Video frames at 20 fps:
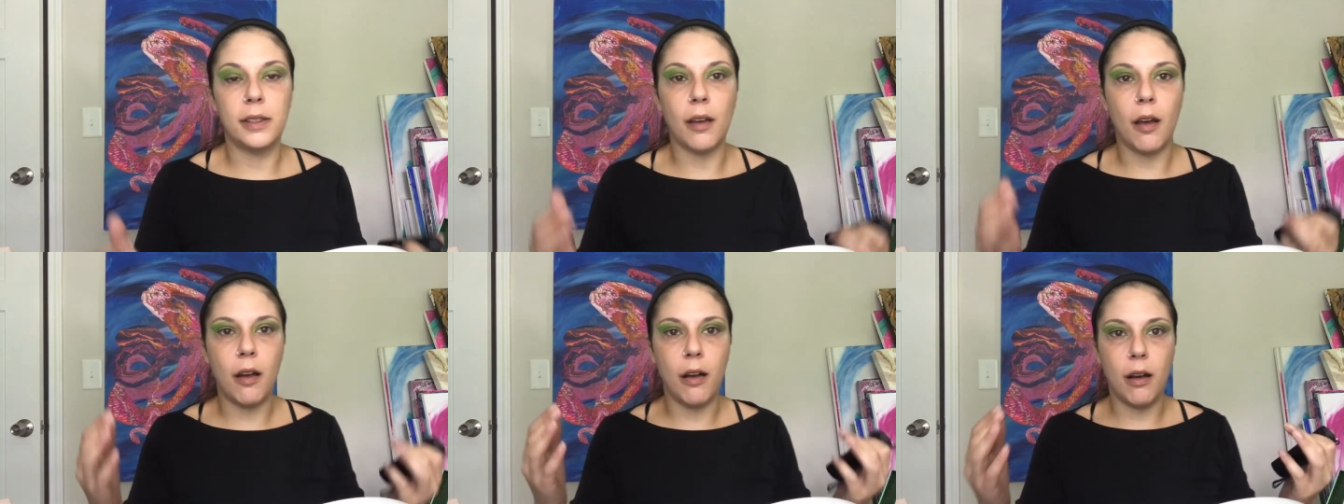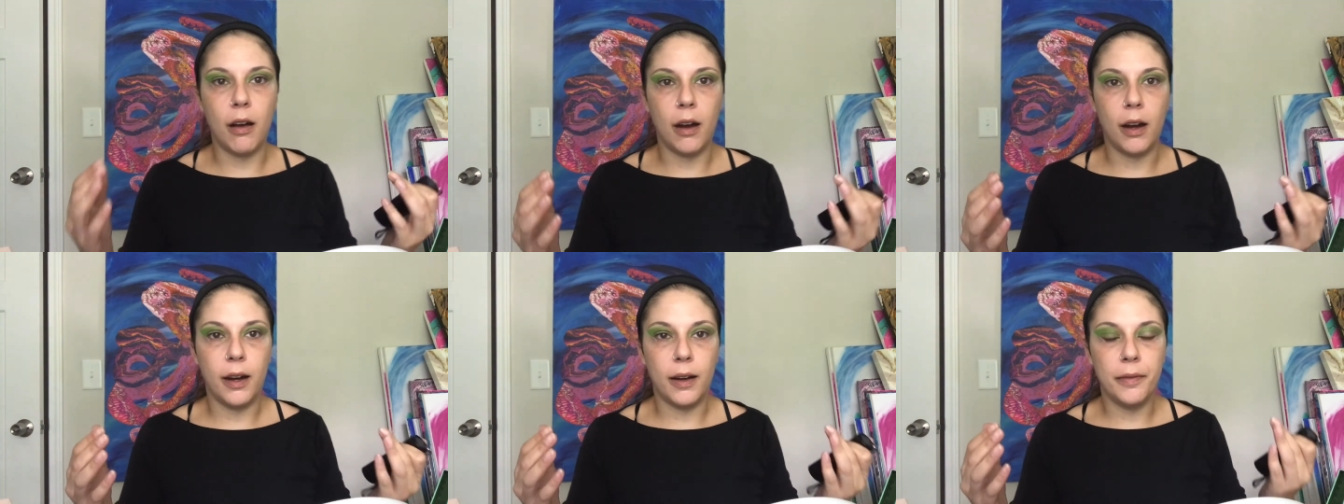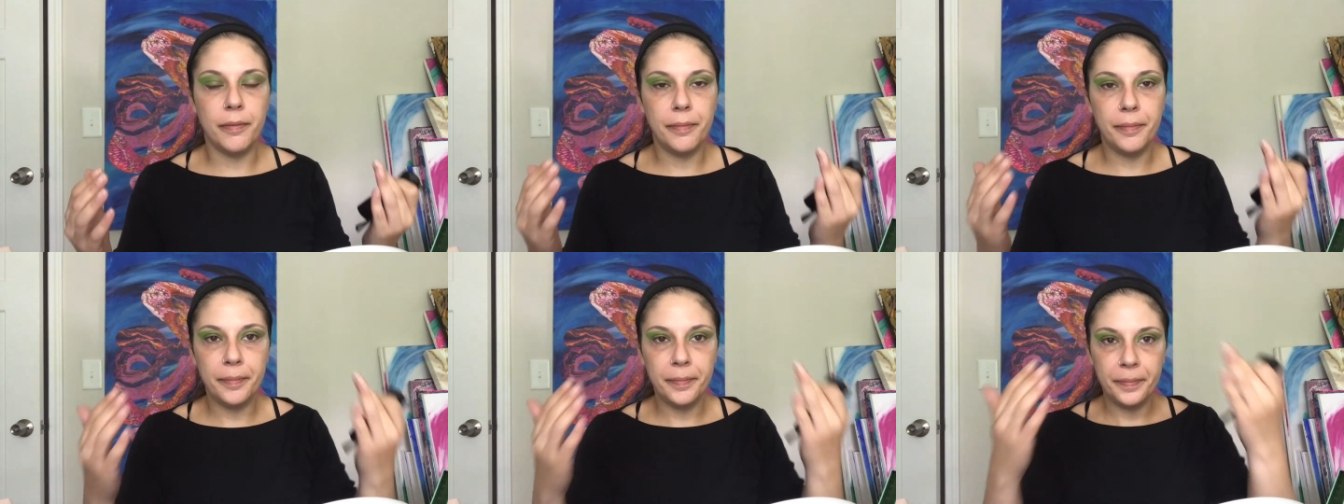are
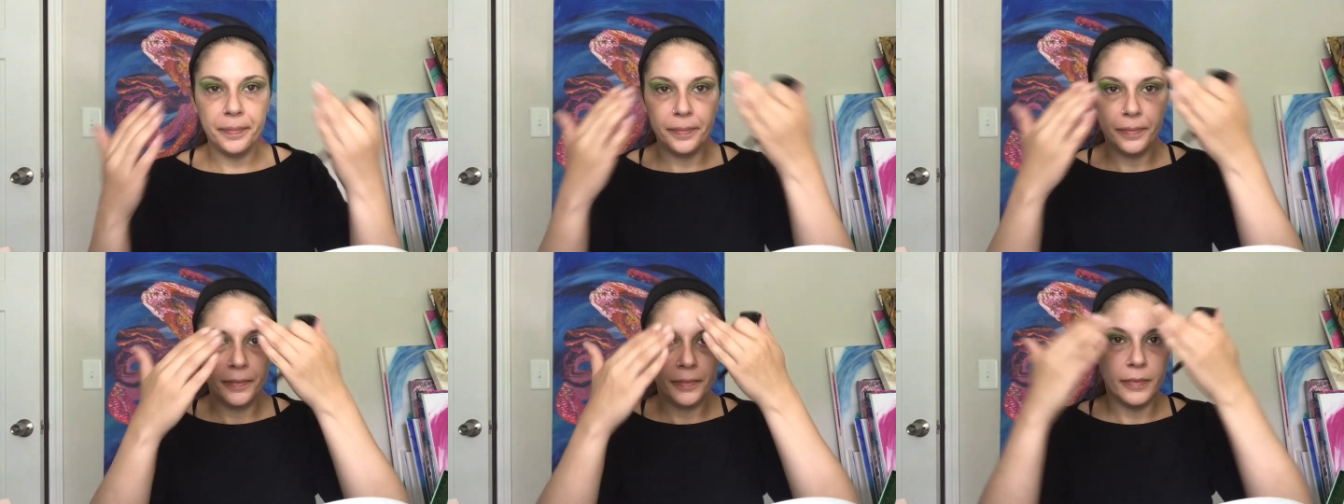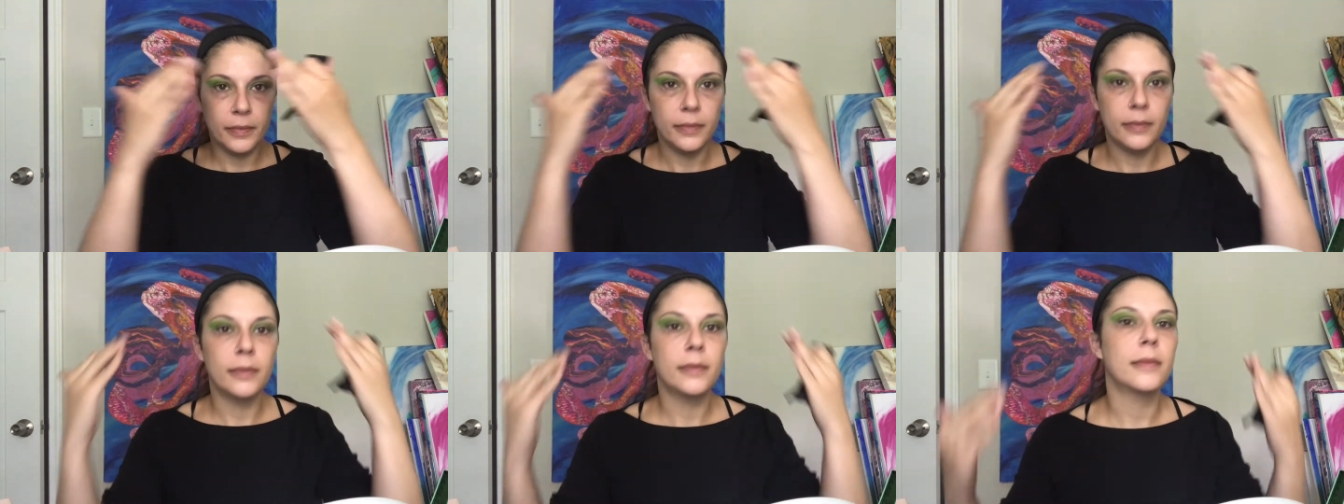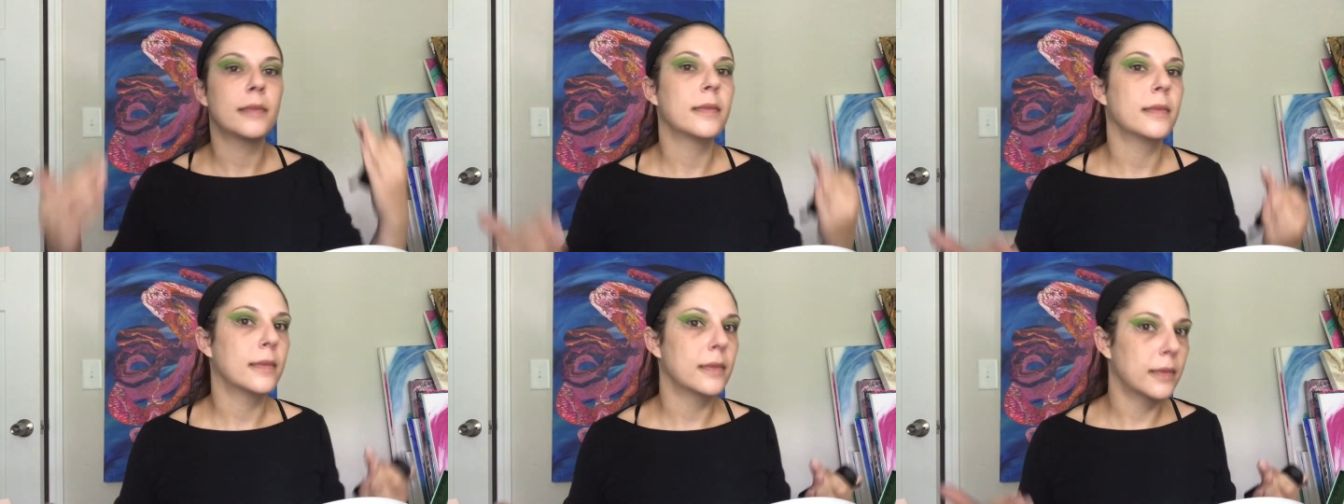
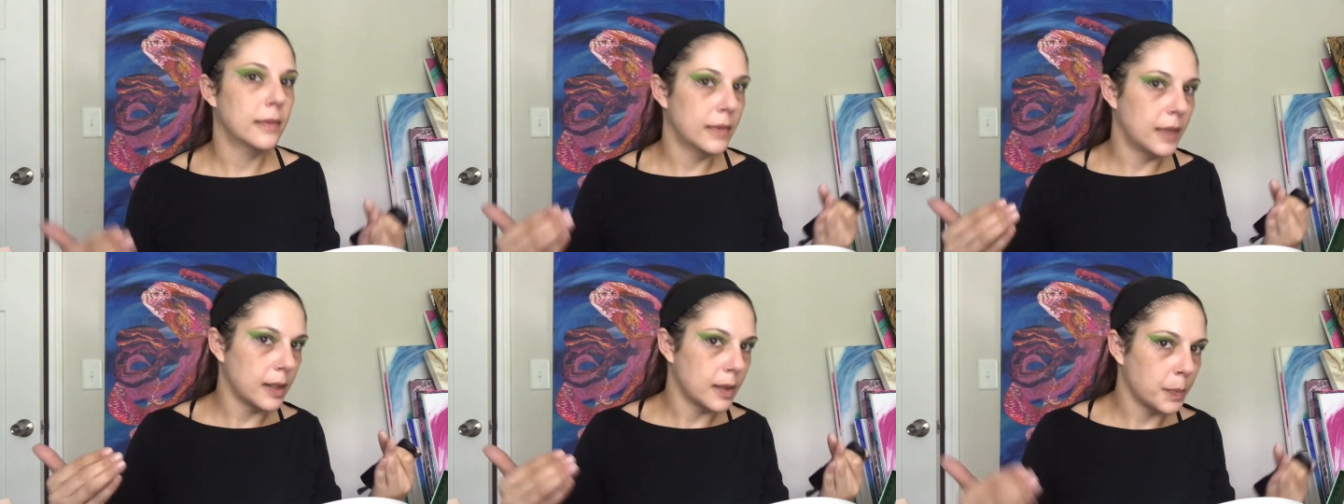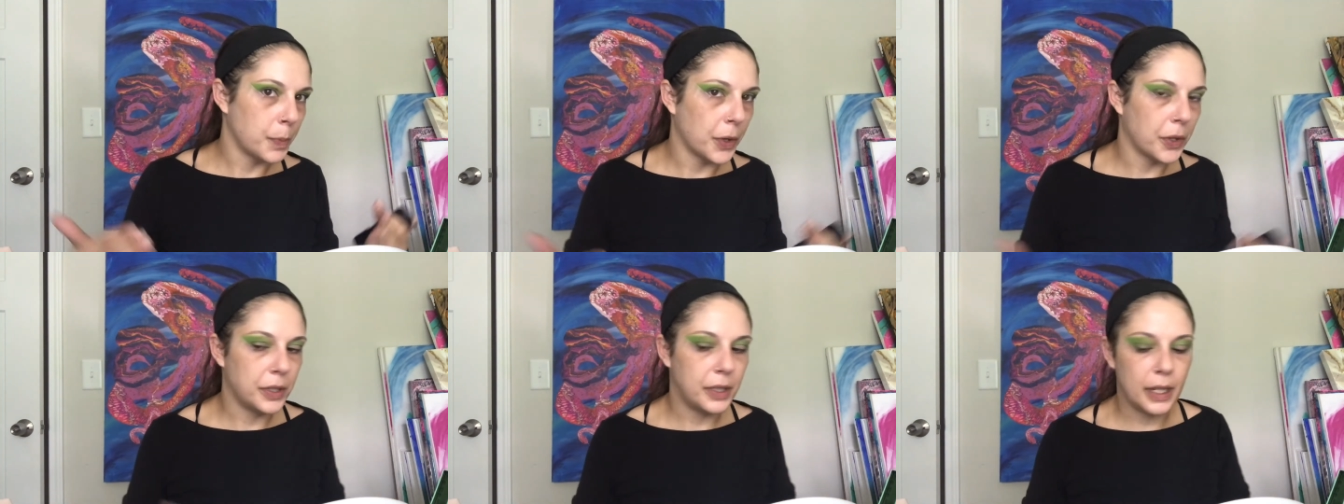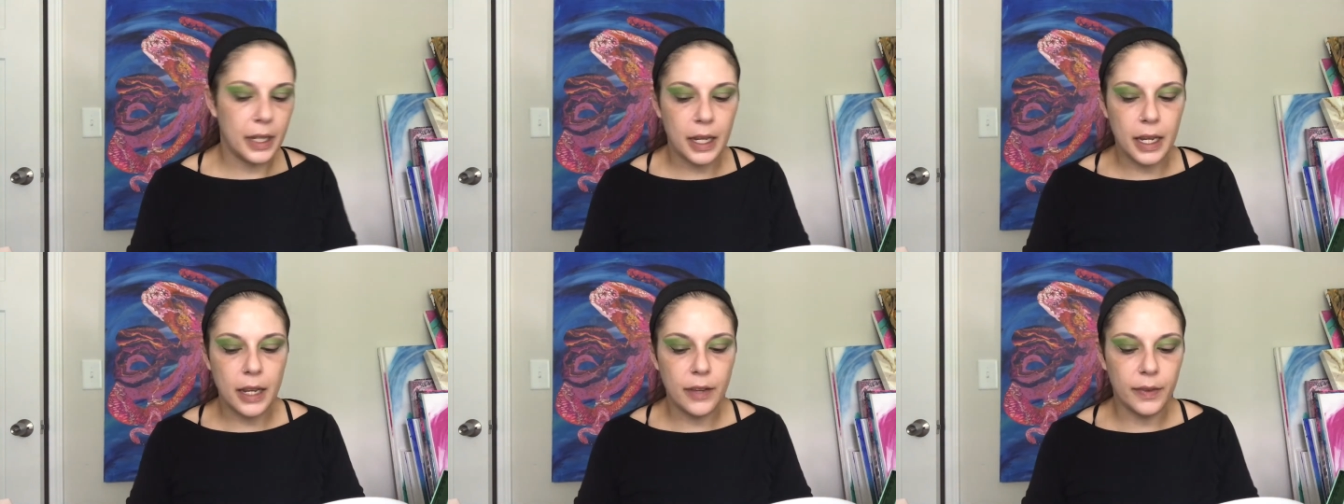dispersing
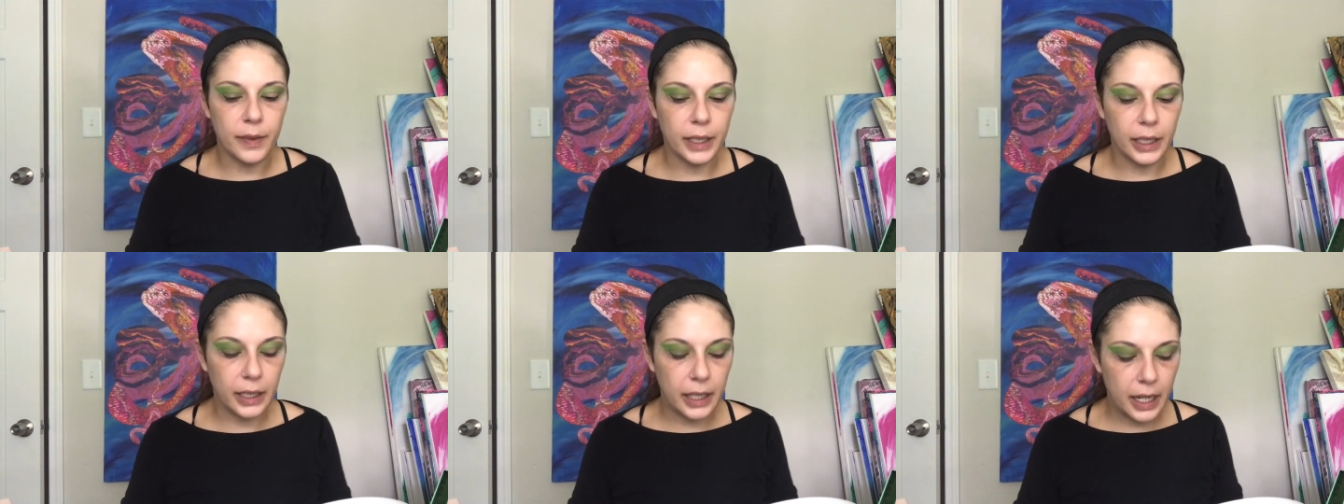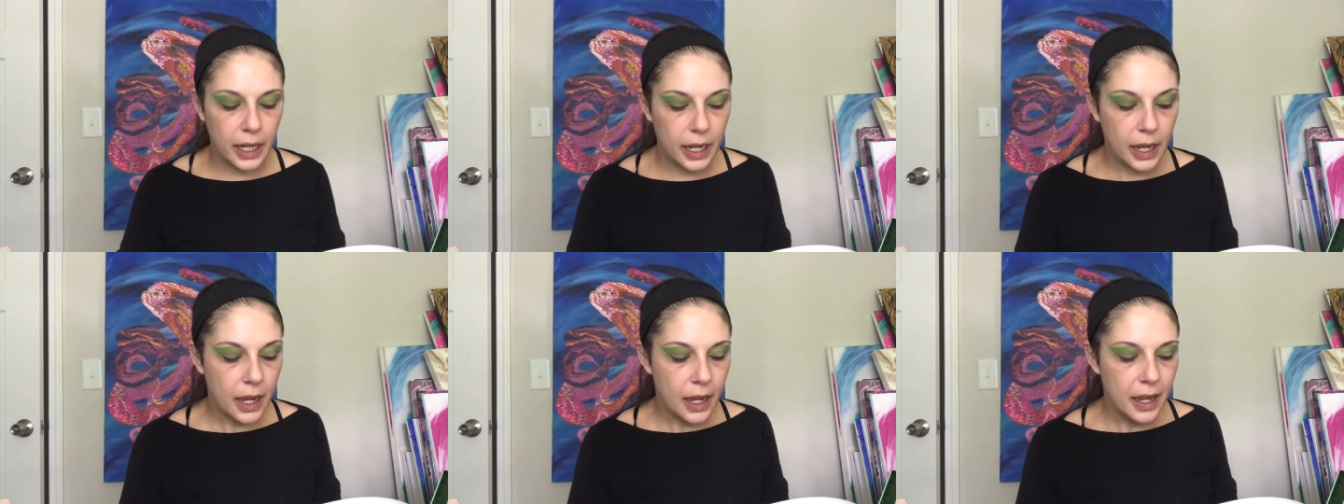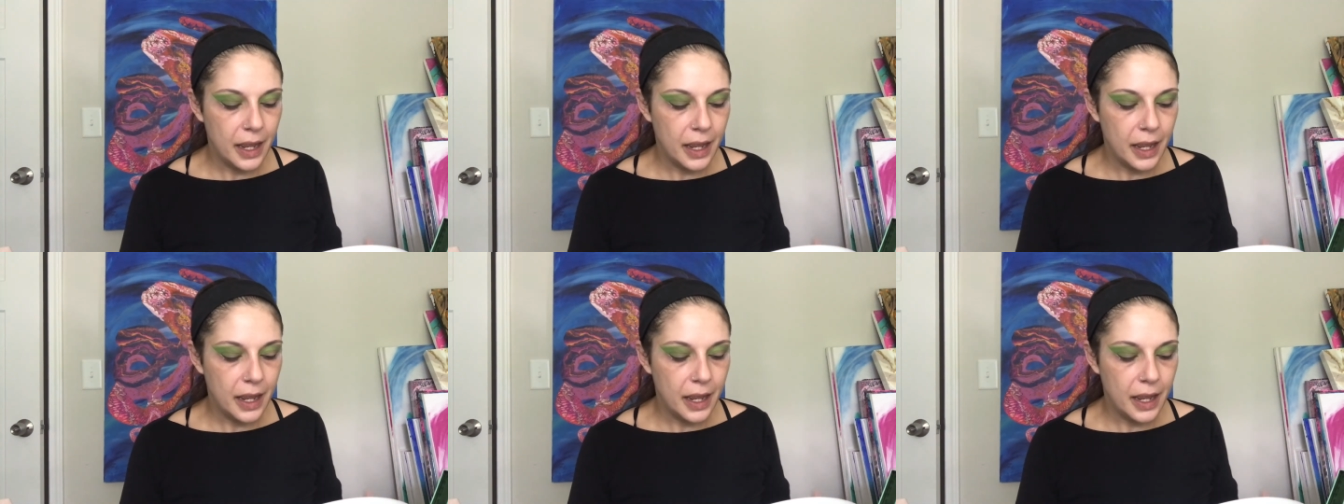evenly.